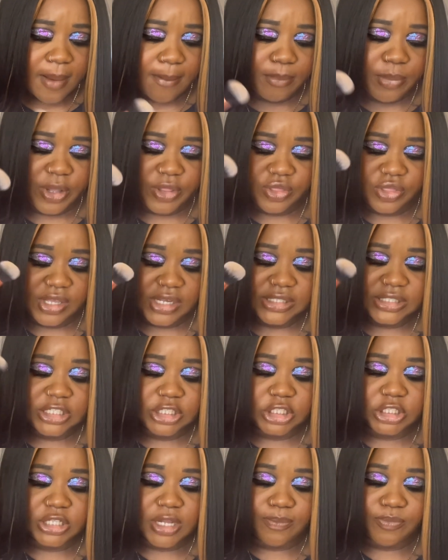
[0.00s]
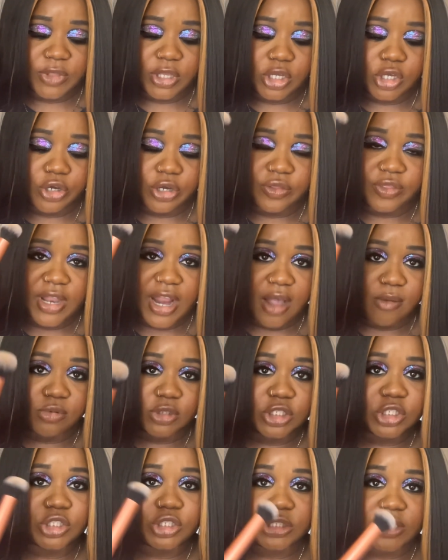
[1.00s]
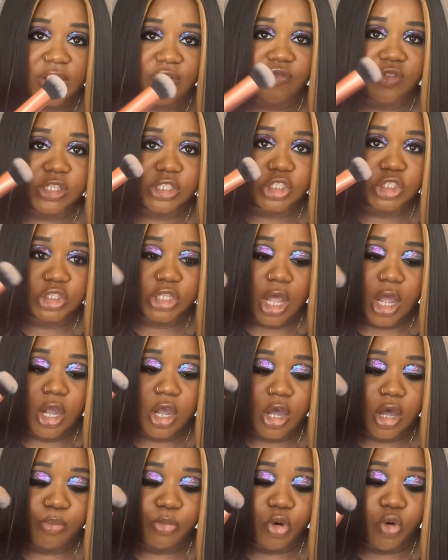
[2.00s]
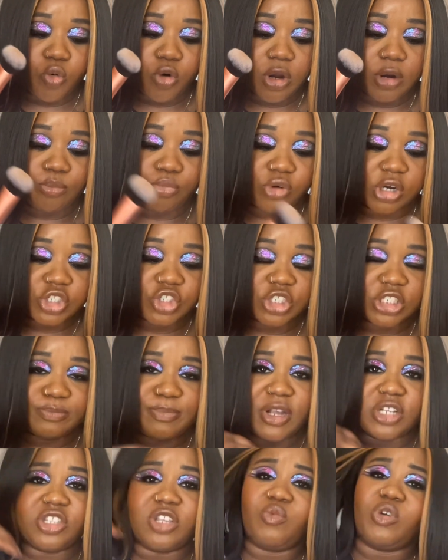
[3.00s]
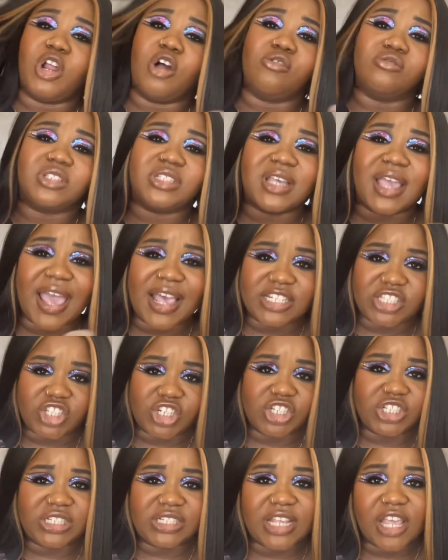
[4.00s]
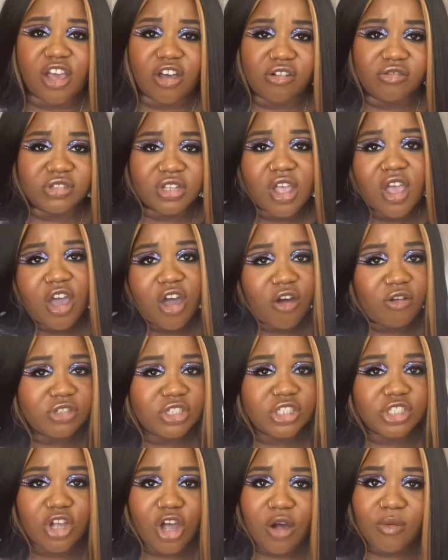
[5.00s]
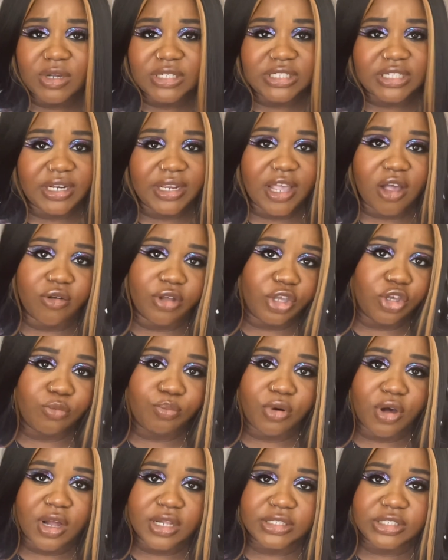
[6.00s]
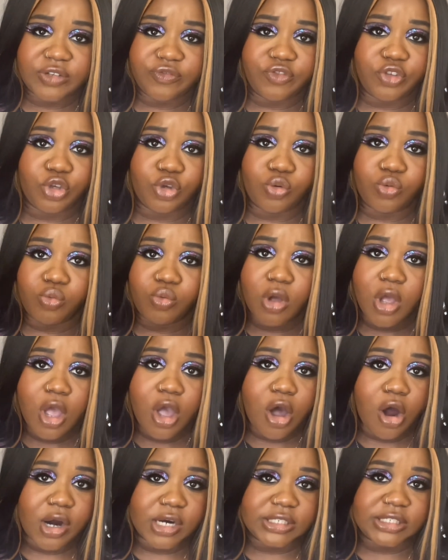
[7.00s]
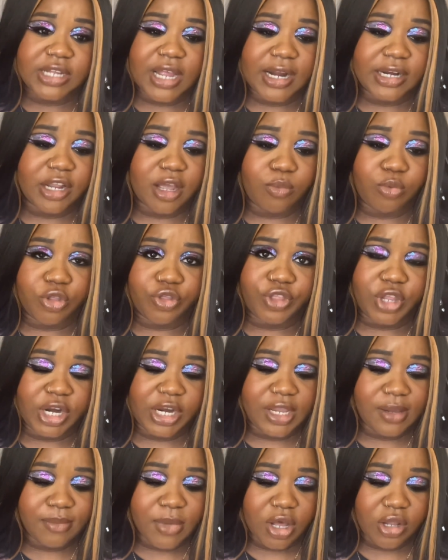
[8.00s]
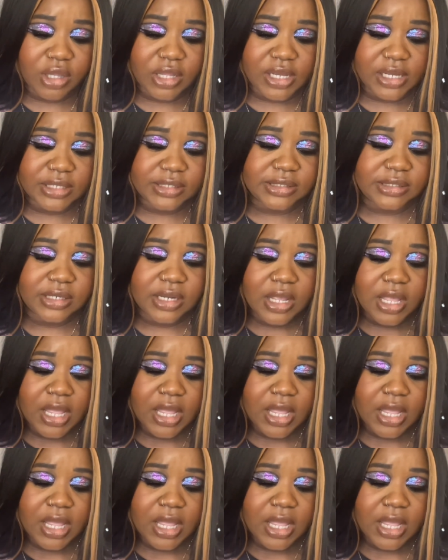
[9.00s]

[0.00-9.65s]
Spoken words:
But this is something good that I was definitely stock up on brushes, especially when Ulta has their sales. Ulta's always sending out coupons if you are signed up with their email list.